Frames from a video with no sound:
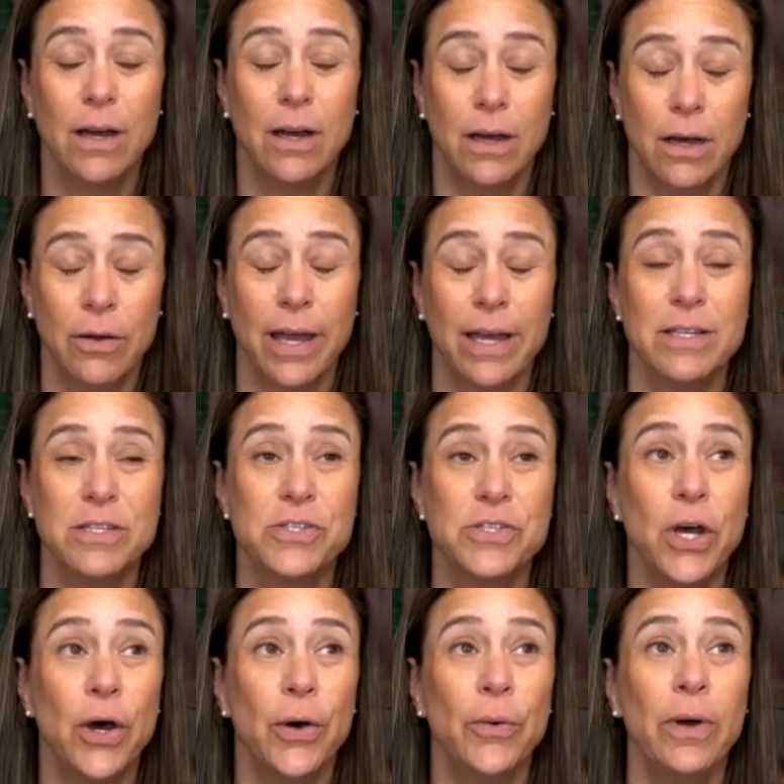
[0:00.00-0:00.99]
Okay,
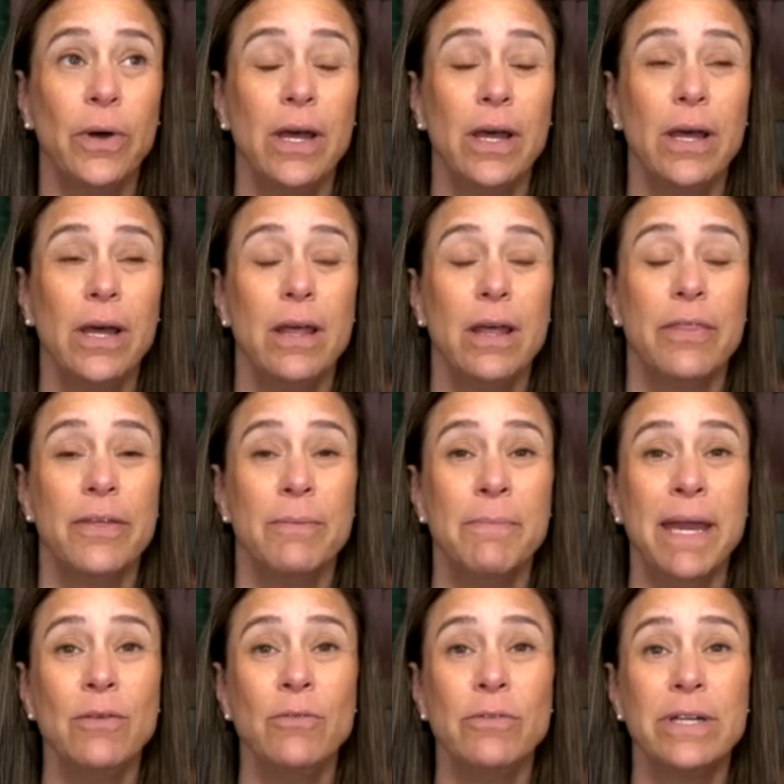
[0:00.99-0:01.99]
so the
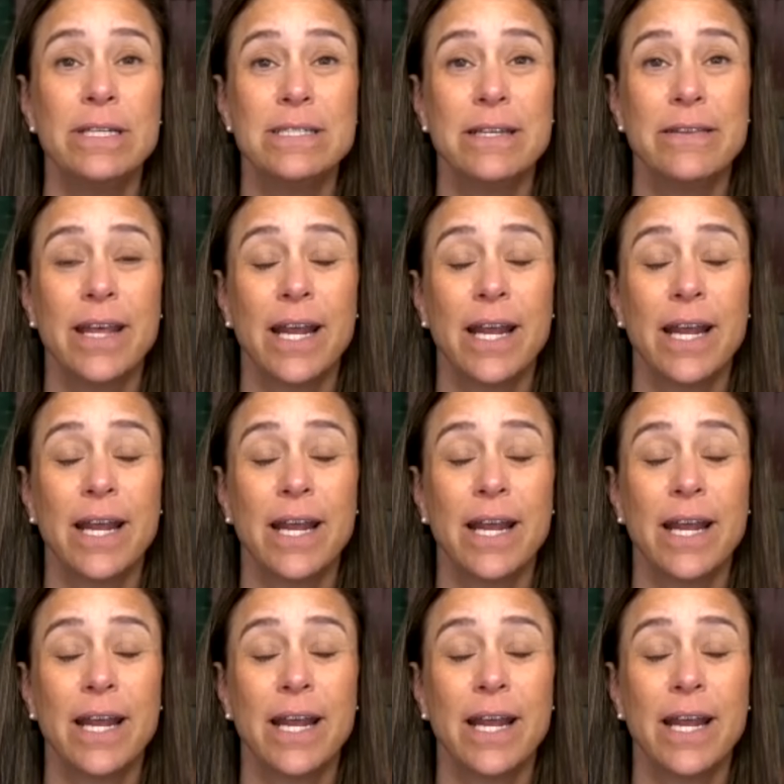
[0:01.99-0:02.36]
main reason that